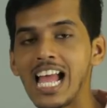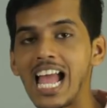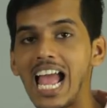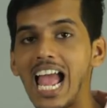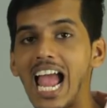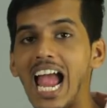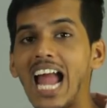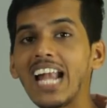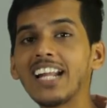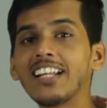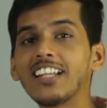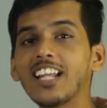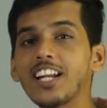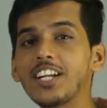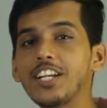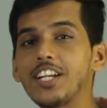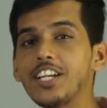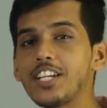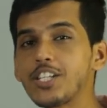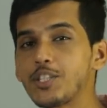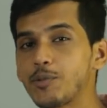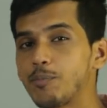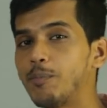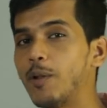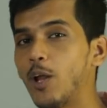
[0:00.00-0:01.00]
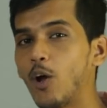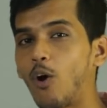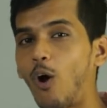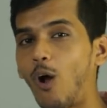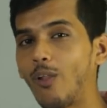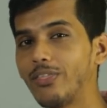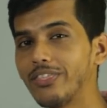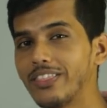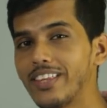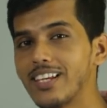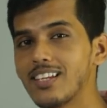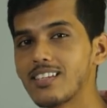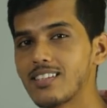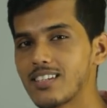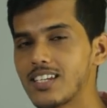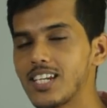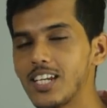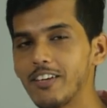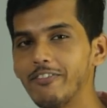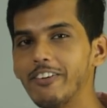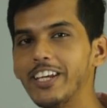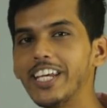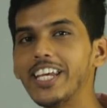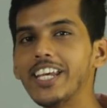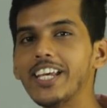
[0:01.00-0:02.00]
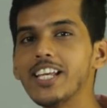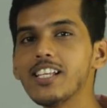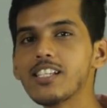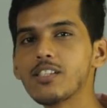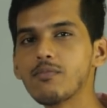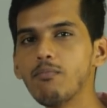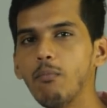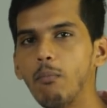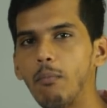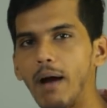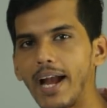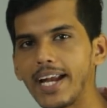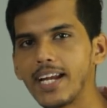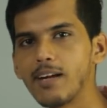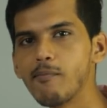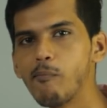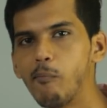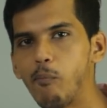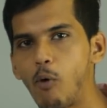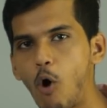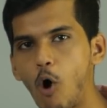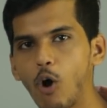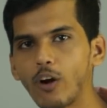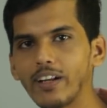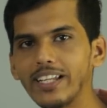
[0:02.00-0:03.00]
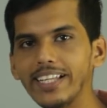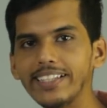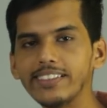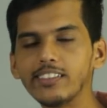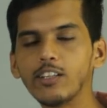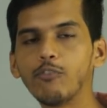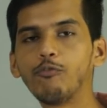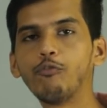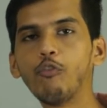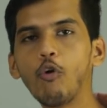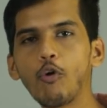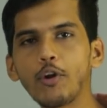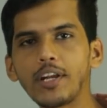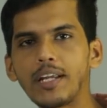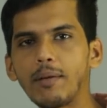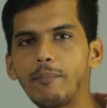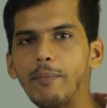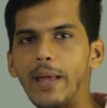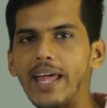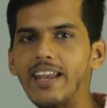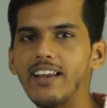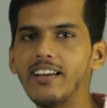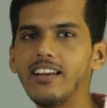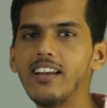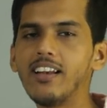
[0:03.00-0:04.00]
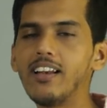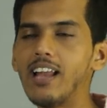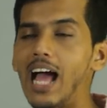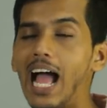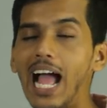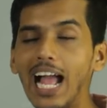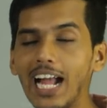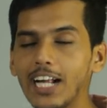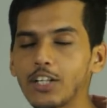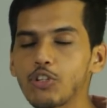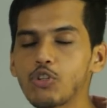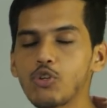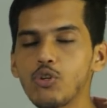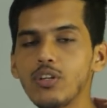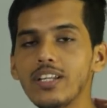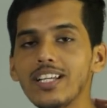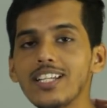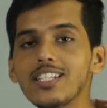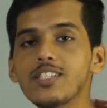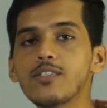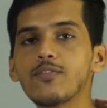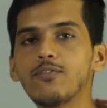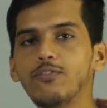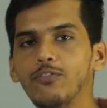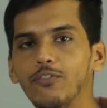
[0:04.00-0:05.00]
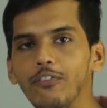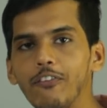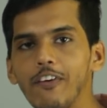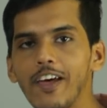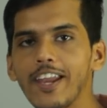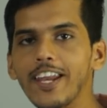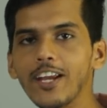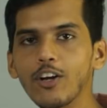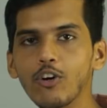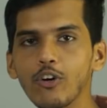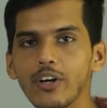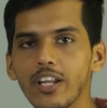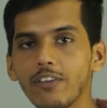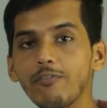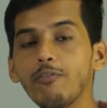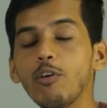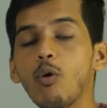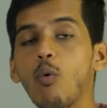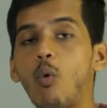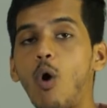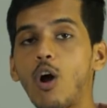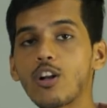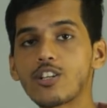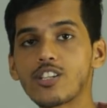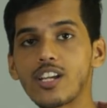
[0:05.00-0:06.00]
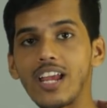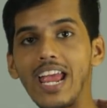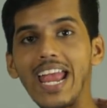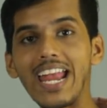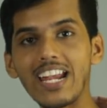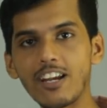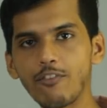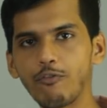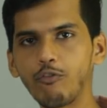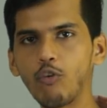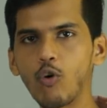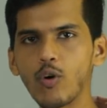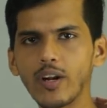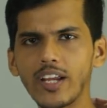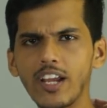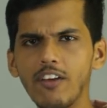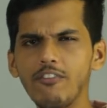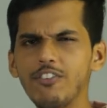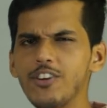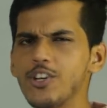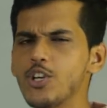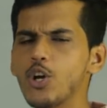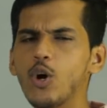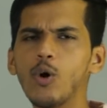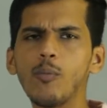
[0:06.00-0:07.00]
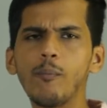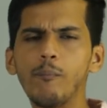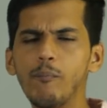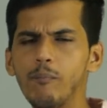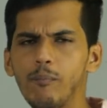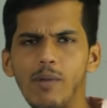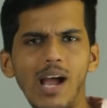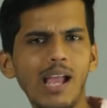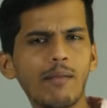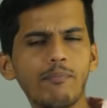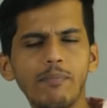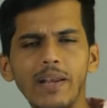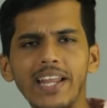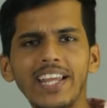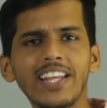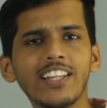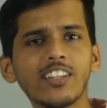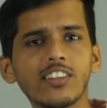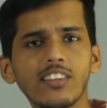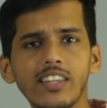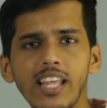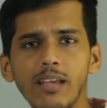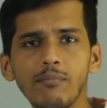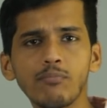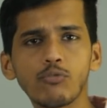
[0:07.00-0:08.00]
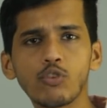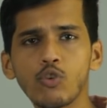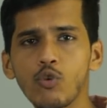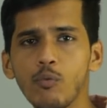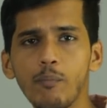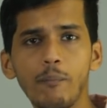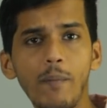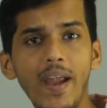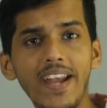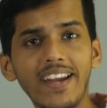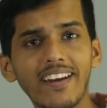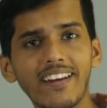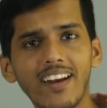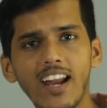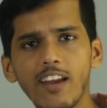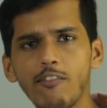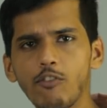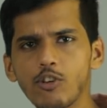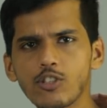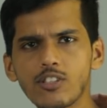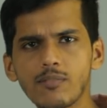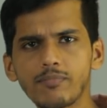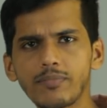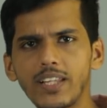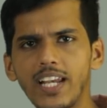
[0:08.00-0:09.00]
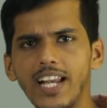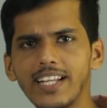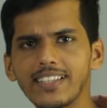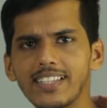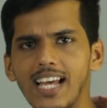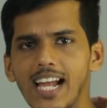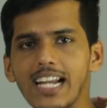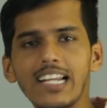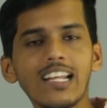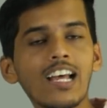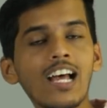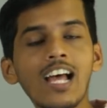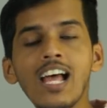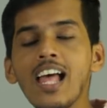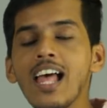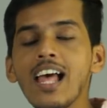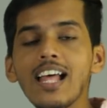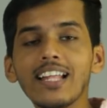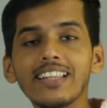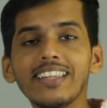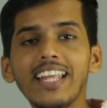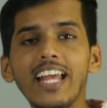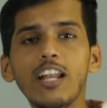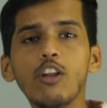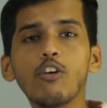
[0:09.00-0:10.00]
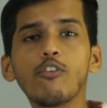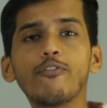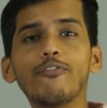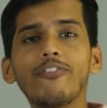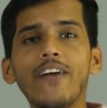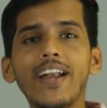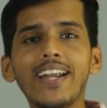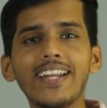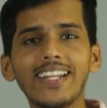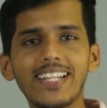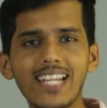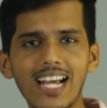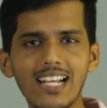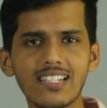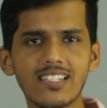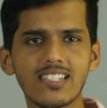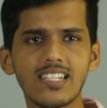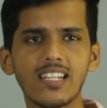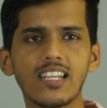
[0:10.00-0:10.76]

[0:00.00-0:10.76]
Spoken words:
And the display on this TV is mind-boggling. The 4K panel actually is very good. If you watch any 4K video by playing them through pendrive or something like that, they look fantastic.